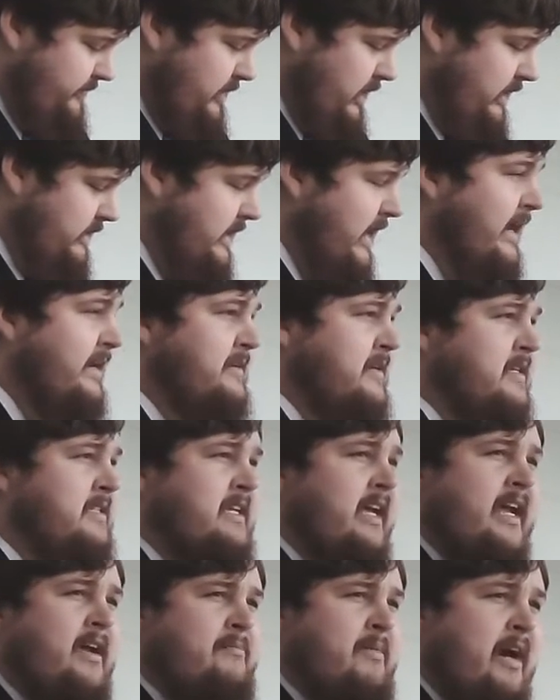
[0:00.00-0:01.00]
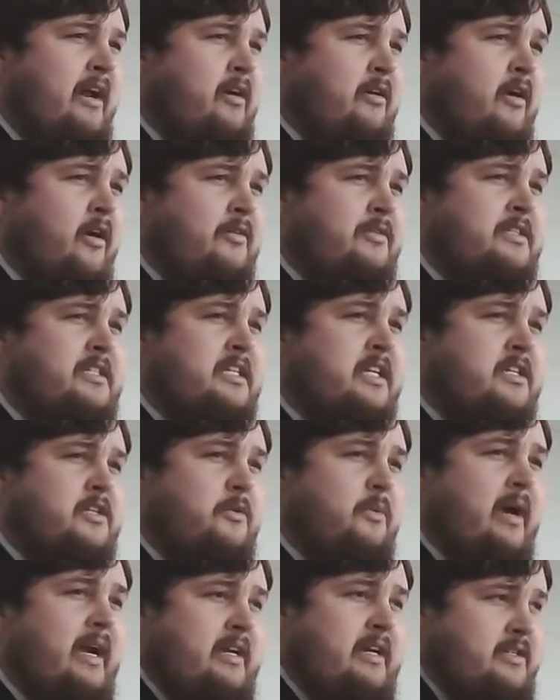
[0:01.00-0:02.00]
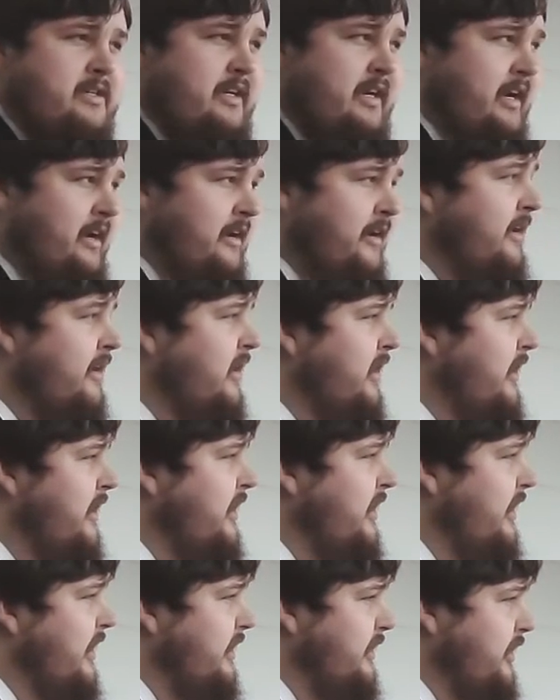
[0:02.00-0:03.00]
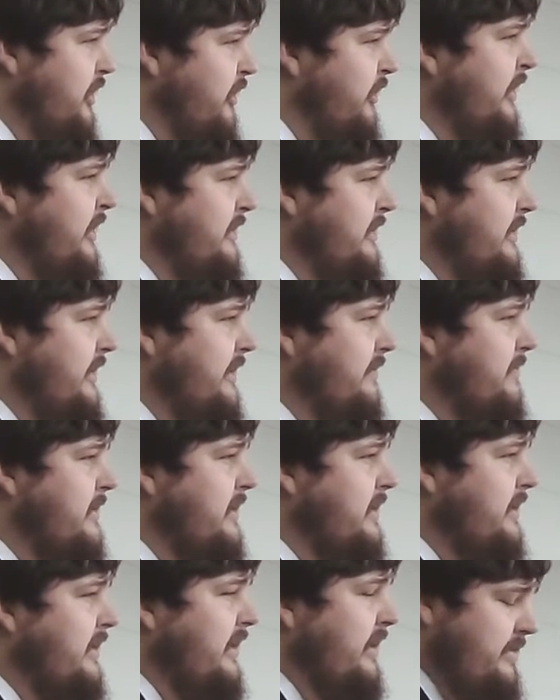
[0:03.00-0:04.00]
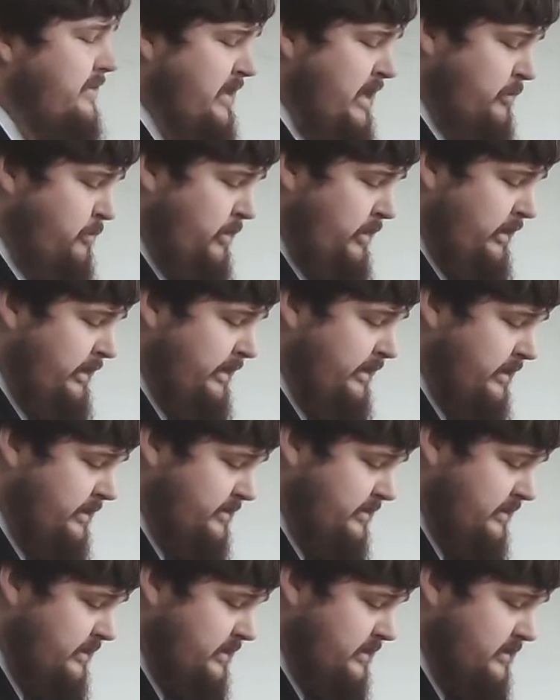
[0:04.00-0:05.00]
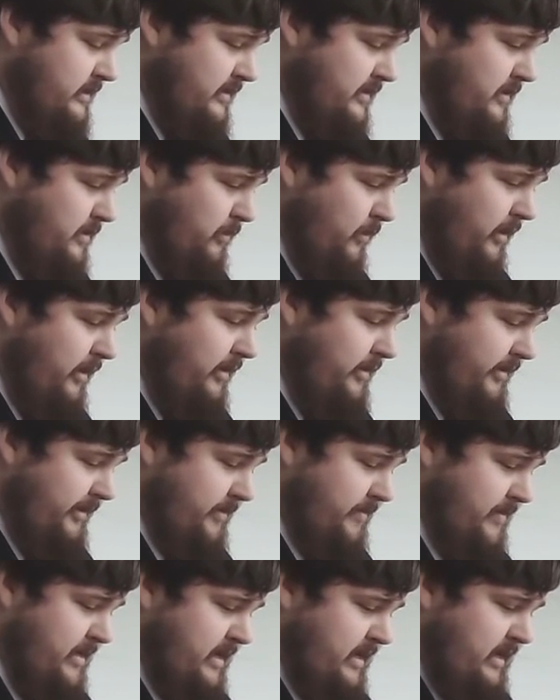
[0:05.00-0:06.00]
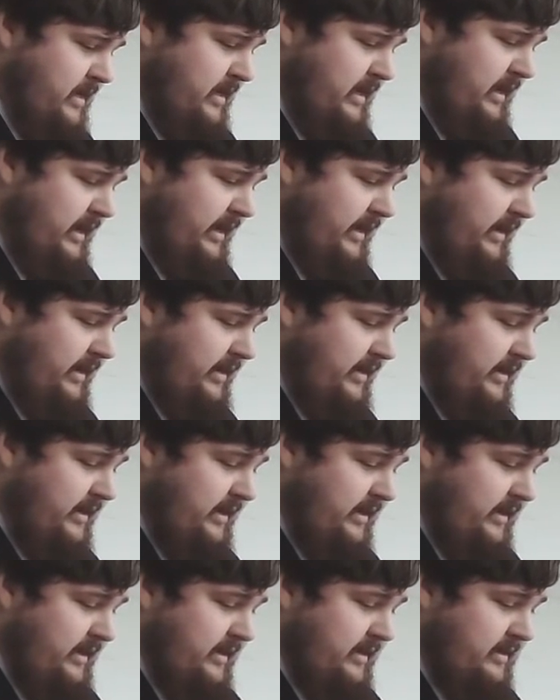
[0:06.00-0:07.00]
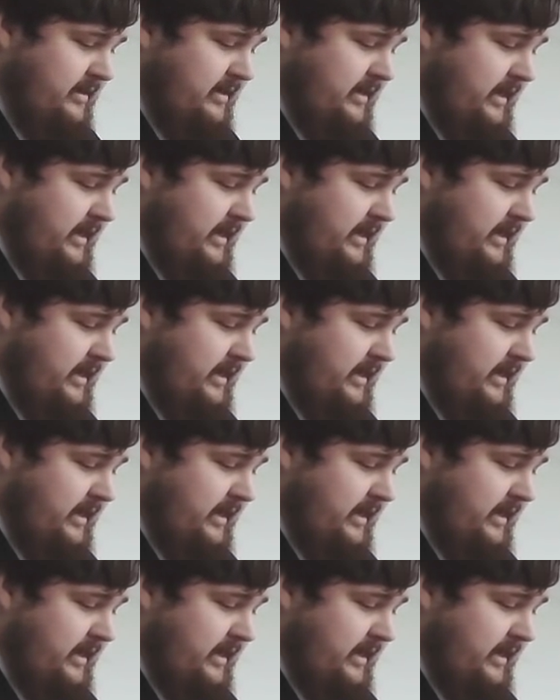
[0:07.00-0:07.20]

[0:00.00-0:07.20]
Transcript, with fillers: a lot to say about our own situation here currently. Uh, that we're in in this world. Uh, and in,